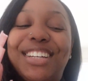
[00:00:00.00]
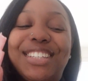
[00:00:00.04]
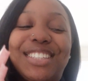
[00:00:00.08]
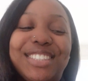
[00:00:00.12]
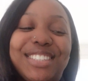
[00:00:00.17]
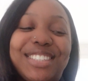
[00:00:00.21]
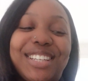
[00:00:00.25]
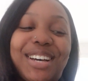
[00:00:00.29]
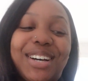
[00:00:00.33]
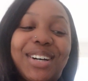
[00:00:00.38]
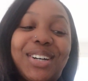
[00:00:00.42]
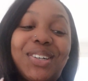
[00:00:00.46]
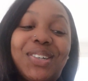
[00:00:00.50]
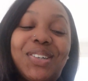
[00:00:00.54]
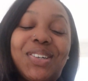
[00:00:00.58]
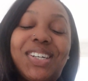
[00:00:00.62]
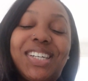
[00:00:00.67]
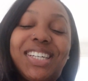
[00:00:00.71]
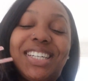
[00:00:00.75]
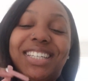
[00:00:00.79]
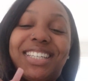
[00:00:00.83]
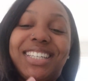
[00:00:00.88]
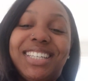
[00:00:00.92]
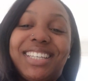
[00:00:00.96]
so
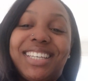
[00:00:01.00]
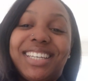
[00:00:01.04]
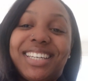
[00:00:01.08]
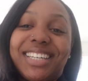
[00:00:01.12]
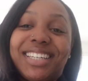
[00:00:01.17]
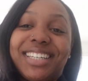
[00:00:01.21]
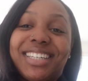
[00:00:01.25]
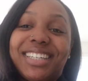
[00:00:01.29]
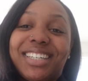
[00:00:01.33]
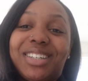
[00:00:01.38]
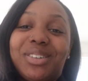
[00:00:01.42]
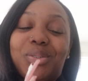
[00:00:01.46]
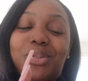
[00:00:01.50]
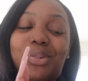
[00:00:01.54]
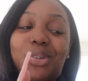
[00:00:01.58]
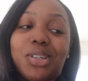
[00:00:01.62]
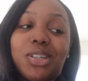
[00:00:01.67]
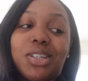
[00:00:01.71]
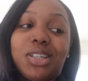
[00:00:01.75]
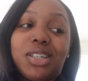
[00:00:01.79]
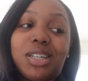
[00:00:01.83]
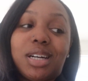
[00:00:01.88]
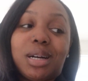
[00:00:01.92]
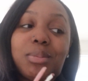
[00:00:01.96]
yeah,
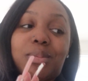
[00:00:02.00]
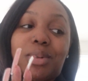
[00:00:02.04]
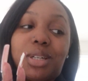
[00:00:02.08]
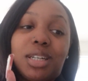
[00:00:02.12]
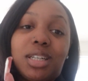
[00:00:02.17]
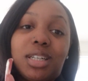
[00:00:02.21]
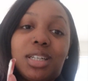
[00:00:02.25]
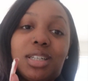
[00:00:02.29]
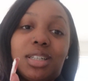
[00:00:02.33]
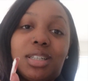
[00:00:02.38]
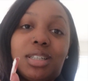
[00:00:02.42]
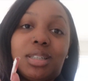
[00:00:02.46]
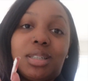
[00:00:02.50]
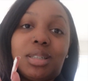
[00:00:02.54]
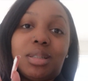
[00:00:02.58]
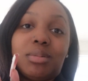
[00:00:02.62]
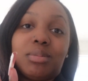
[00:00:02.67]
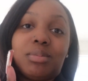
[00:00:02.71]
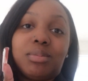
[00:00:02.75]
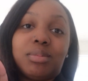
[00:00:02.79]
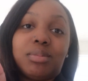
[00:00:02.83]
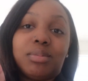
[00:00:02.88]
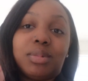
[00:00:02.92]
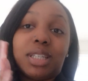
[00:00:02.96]
we're I'm gonna
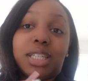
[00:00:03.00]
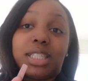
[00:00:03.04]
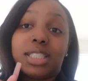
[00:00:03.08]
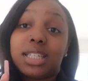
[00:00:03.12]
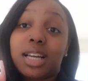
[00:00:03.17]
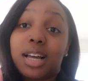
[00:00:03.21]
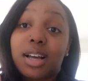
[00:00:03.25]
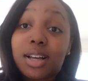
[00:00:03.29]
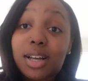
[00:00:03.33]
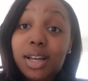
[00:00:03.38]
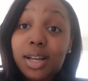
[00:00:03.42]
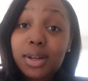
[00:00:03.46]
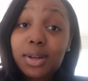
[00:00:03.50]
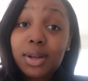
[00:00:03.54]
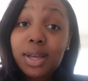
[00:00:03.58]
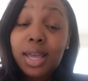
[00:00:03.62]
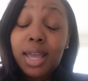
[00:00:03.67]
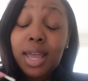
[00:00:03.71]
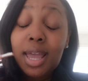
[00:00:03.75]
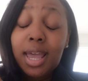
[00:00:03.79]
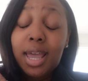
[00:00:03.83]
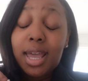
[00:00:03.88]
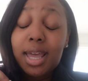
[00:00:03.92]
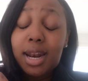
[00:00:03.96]
um let y'all go
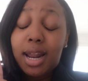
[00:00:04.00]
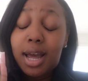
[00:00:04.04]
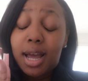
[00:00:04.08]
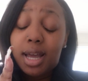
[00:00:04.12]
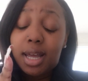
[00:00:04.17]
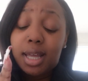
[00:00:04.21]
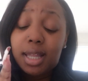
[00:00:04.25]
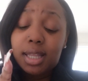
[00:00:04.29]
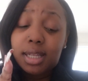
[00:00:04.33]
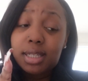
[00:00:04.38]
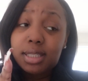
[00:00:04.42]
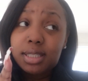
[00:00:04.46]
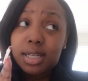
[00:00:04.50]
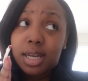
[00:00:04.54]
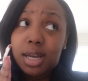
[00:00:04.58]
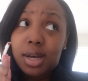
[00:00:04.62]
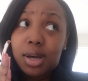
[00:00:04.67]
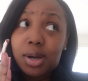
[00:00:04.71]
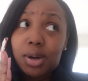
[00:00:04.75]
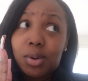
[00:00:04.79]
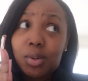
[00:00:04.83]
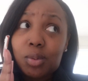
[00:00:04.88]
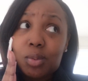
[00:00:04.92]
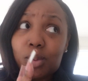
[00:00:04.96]
and I'll let at
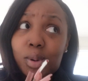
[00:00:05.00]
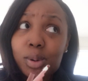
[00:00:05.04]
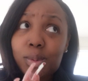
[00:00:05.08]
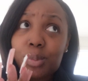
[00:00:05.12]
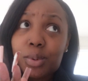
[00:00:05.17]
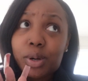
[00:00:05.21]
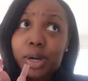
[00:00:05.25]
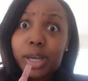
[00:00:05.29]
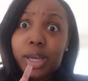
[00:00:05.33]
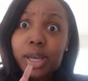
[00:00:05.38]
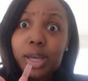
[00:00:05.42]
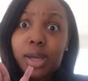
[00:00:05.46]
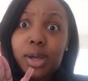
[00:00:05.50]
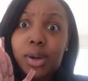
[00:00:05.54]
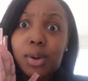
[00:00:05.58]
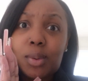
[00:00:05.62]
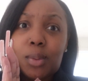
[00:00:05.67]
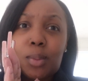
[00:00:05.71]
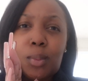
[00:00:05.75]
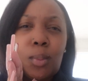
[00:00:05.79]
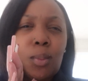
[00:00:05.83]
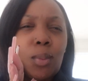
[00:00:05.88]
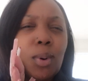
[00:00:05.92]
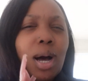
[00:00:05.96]
y'all when we're at
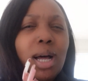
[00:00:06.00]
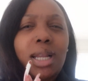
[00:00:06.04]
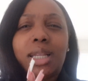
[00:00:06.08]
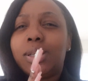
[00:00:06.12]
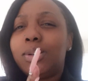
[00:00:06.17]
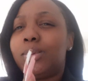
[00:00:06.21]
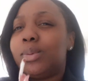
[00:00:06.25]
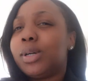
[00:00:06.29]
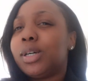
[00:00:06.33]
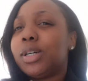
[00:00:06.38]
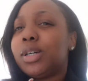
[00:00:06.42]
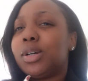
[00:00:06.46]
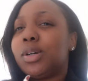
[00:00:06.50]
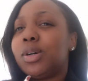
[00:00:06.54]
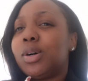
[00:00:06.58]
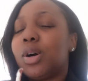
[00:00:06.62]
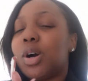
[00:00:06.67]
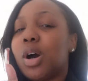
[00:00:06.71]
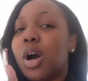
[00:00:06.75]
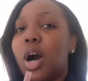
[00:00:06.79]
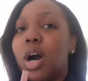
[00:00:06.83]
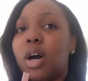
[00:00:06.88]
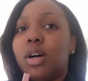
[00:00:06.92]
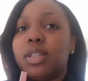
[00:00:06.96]
Wally World
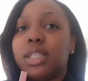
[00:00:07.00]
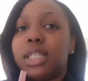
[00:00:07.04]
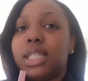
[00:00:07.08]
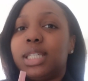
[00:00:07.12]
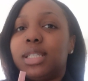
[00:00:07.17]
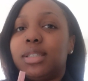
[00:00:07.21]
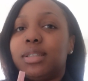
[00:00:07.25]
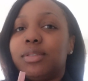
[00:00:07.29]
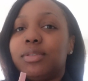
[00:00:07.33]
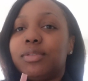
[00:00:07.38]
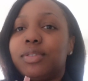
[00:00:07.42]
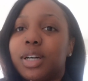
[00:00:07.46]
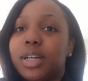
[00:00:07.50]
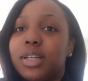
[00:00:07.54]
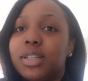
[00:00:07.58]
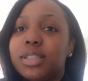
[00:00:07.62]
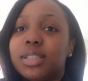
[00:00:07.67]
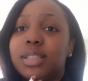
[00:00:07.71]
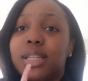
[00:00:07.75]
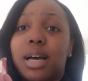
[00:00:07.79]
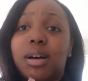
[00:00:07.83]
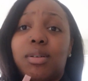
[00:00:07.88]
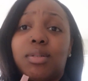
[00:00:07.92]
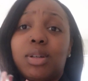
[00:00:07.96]
or Aldi
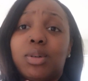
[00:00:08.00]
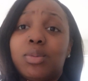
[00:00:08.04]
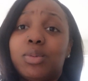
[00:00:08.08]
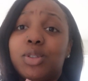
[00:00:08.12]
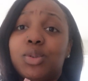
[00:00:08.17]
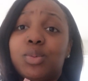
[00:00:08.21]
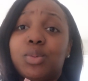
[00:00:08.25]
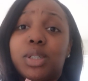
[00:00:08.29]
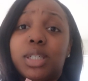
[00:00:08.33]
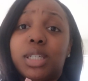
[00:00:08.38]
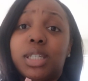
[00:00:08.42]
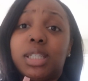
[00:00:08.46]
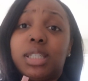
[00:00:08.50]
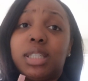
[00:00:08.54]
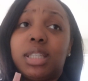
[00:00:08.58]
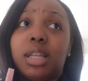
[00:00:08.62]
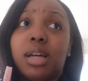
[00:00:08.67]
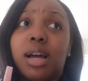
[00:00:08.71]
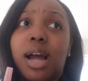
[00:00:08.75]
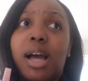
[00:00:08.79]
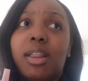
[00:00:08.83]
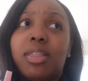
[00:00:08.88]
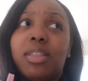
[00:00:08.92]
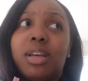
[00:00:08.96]
first. I don't know which one
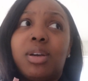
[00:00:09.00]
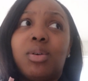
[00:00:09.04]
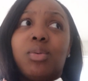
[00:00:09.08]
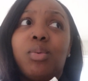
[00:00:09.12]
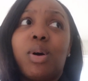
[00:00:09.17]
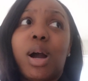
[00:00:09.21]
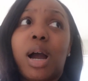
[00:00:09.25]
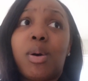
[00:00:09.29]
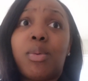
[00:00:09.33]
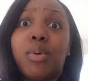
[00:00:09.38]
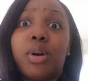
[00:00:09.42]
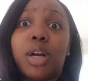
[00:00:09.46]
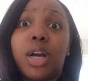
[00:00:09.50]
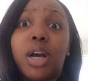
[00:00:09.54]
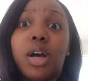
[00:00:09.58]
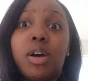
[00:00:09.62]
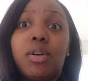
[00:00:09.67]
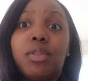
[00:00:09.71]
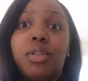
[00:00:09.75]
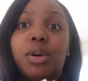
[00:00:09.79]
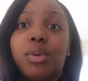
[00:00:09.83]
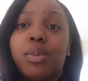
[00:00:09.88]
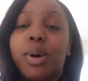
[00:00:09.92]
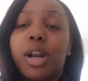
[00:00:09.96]
there I think where I wanna
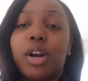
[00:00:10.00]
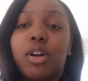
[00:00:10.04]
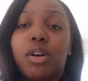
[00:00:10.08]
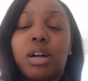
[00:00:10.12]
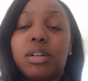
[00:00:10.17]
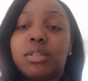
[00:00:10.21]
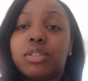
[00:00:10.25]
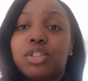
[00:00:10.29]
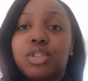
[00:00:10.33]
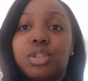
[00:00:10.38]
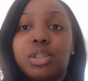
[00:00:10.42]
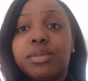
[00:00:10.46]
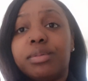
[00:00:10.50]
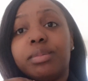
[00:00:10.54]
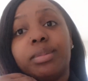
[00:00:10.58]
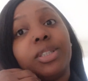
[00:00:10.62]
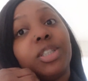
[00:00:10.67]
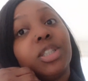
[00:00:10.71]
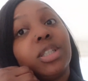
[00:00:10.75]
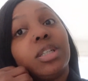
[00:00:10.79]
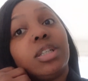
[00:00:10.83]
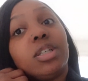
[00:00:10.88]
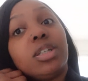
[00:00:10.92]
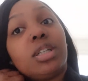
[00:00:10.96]
go, they're right across the street from
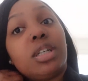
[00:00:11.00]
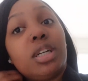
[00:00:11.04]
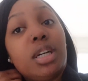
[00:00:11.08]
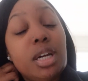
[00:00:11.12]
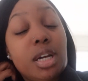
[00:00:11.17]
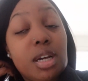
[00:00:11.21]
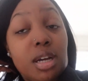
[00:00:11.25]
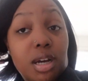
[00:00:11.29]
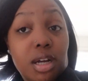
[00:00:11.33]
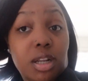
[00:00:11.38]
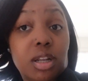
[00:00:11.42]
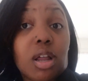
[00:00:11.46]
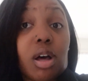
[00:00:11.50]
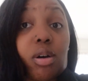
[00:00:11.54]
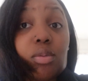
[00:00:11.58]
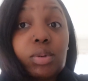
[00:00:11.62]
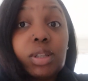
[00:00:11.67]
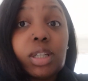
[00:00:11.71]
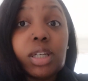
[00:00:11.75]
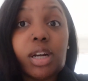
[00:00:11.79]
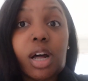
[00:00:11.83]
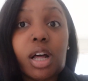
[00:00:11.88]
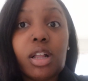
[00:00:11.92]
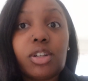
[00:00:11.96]
each other along
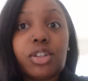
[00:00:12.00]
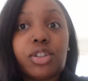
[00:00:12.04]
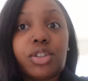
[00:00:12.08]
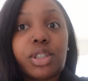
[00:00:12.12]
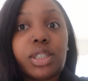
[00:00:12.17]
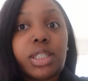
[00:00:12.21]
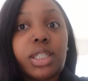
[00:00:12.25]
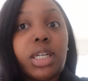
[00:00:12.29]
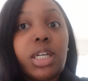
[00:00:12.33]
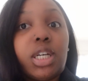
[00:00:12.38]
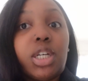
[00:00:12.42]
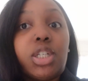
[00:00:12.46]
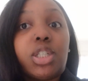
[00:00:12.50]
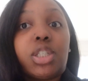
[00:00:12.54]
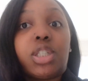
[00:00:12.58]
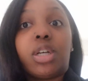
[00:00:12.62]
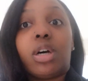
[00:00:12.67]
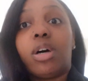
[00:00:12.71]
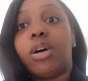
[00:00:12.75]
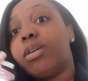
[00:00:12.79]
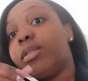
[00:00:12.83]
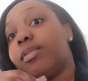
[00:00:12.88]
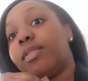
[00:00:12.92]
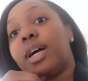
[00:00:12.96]
with a Dollar Tree.
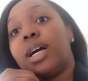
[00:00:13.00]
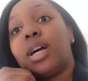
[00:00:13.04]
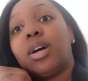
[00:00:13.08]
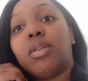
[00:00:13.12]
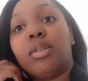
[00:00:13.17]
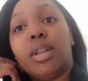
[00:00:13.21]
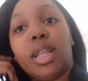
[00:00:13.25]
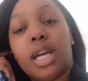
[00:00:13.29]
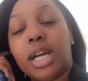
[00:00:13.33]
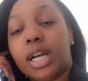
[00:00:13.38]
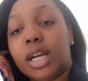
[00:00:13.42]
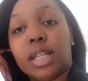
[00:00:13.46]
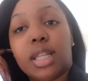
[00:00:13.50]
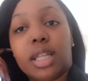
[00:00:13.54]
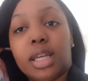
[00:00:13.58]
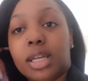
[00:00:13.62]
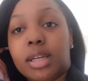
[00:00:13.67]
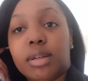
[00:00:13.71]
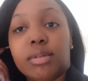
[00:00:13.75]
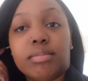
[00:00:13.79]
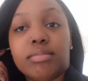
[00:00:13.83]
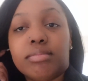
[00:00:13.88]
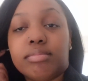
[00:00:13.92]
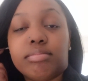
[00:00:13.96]
So if I go there
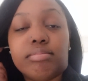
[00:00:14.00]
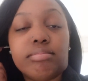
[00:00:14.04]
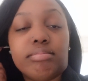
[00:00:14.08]
then